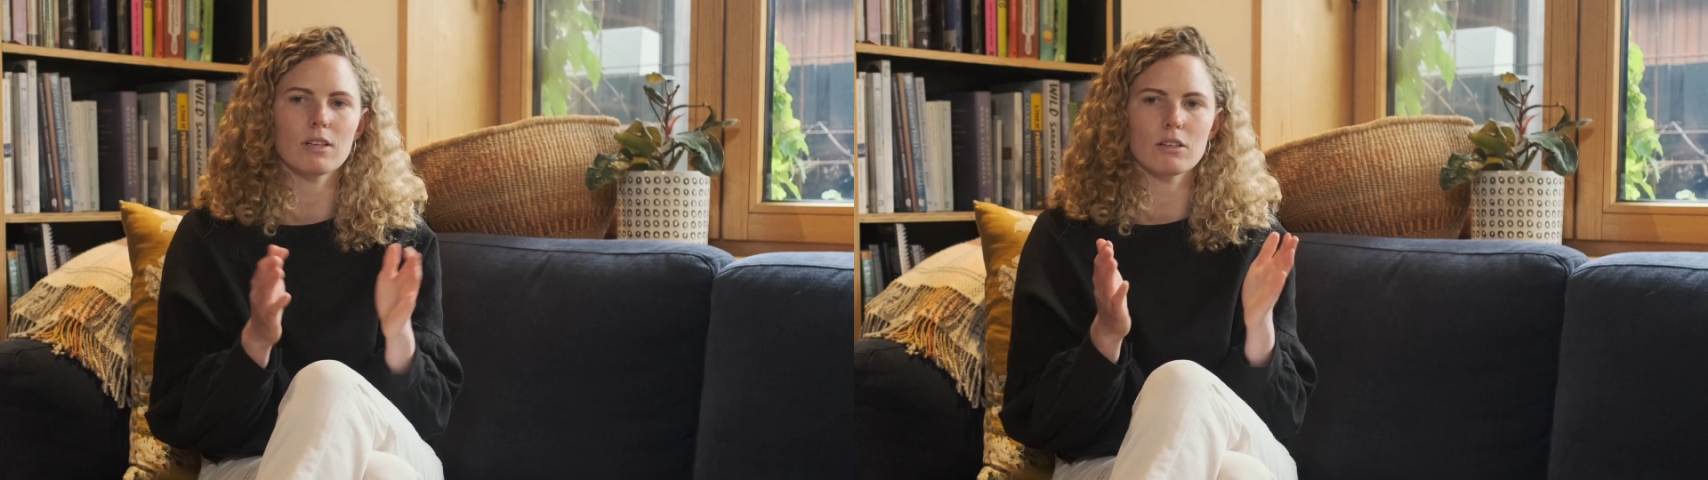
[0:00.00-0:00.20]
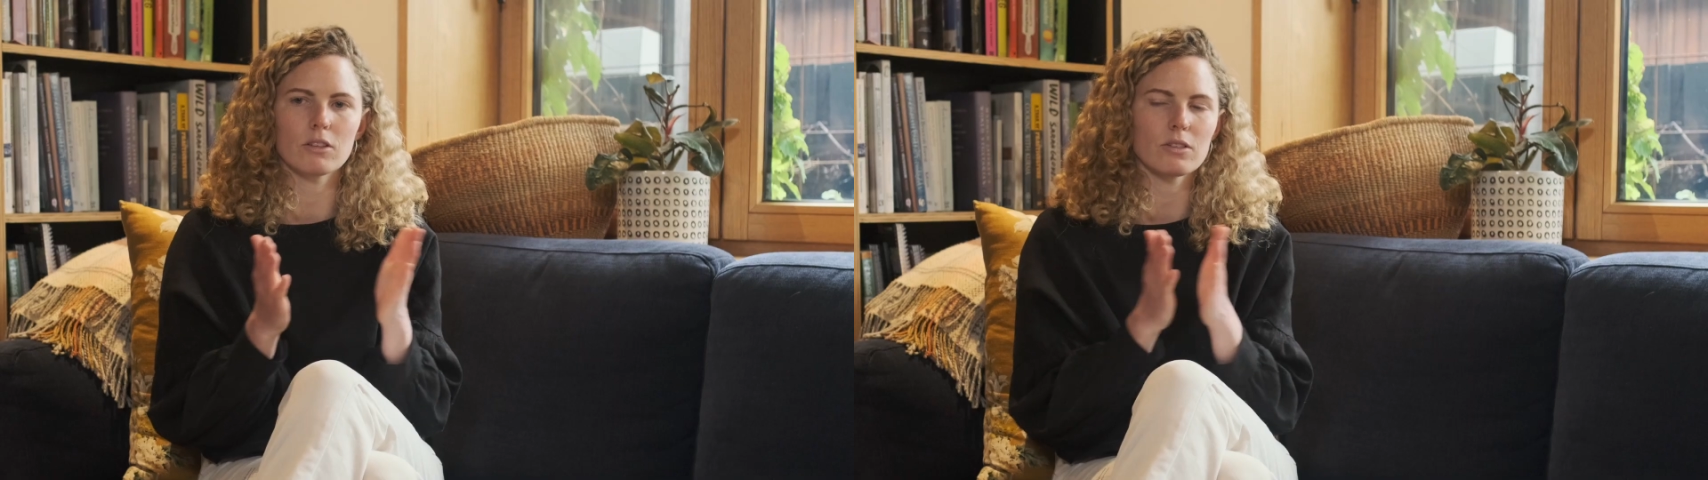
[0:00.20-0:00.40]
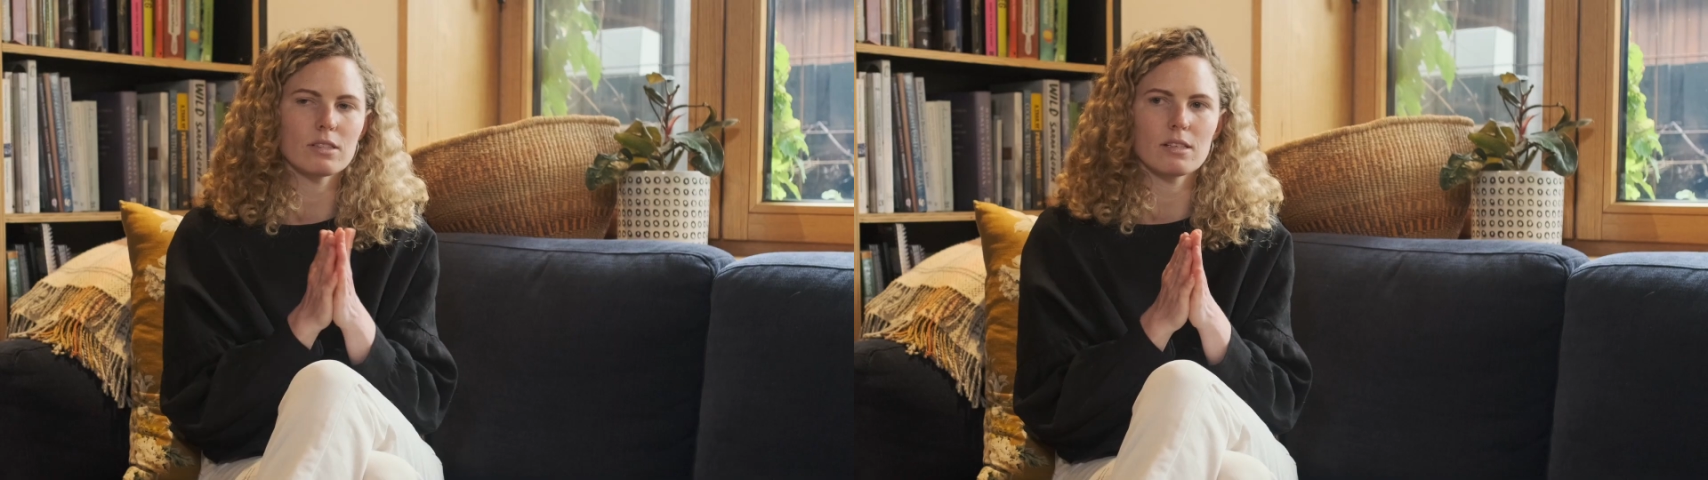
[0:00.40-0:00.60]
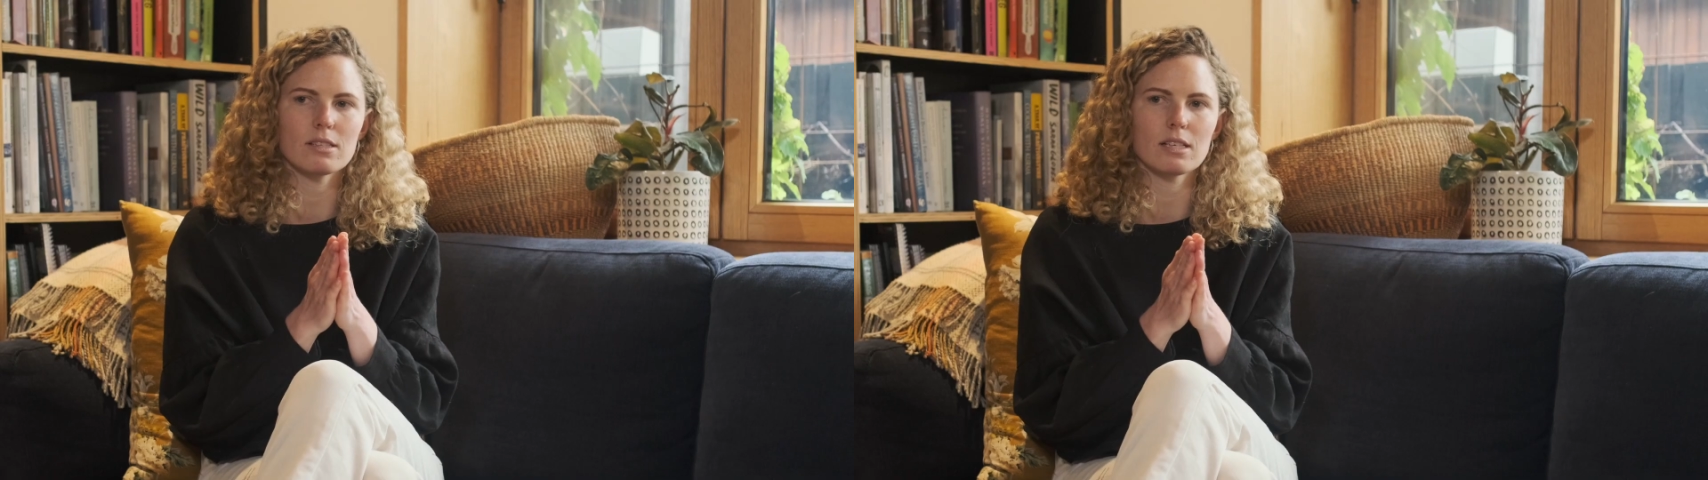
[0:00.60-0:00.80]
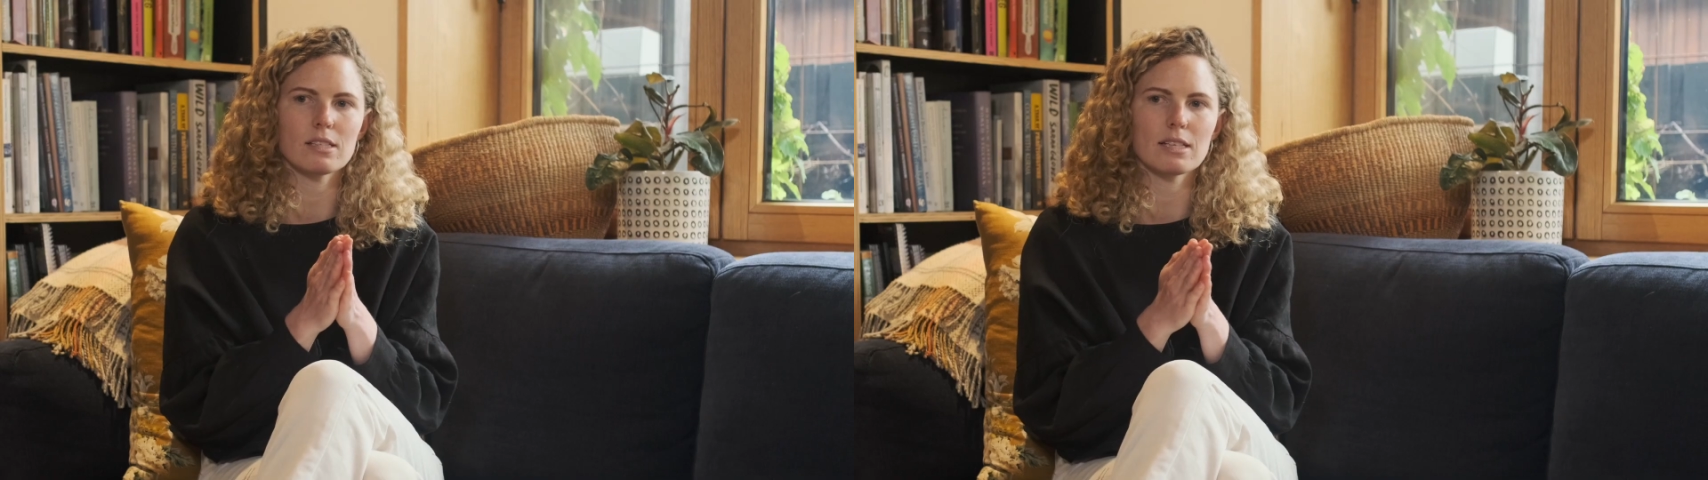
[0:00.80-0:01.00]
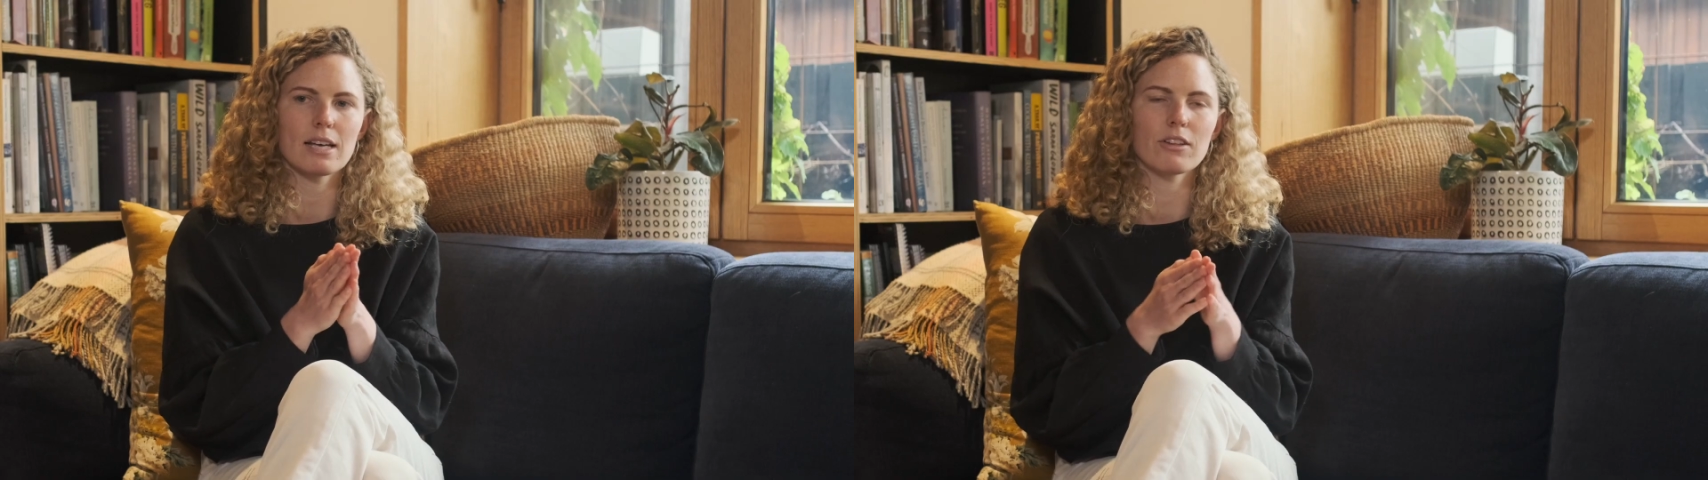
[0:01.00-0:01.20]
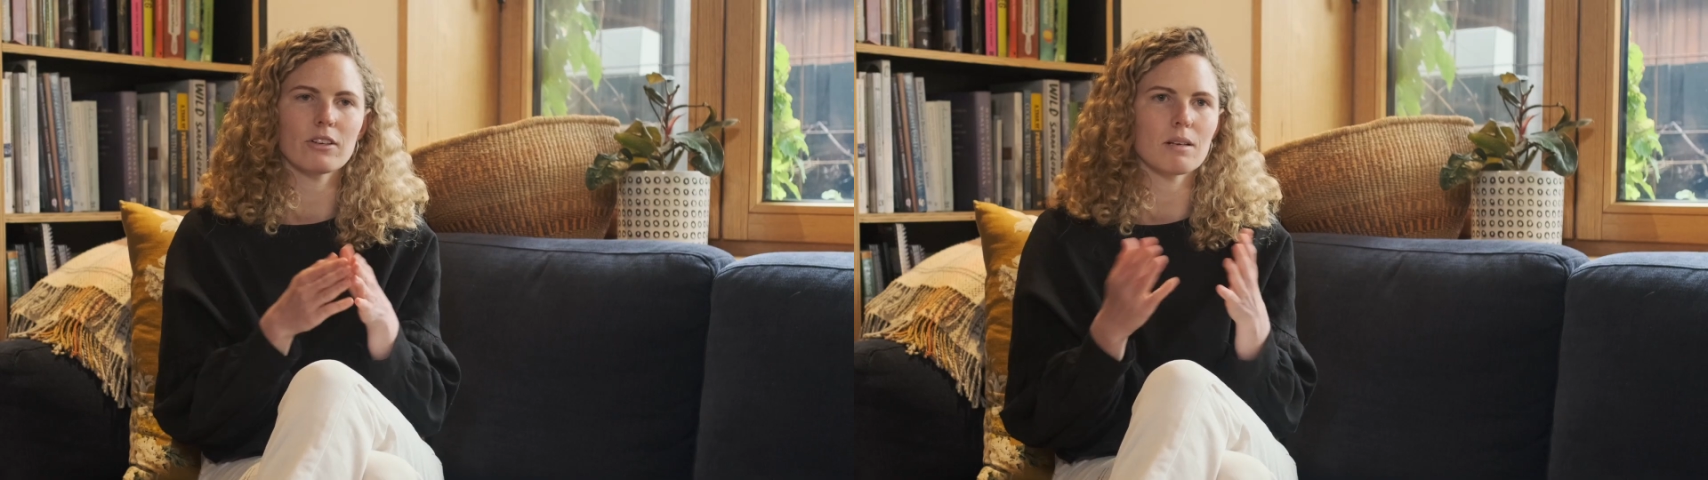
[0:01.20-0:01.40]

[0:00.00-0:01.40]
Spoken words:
that glues those things together,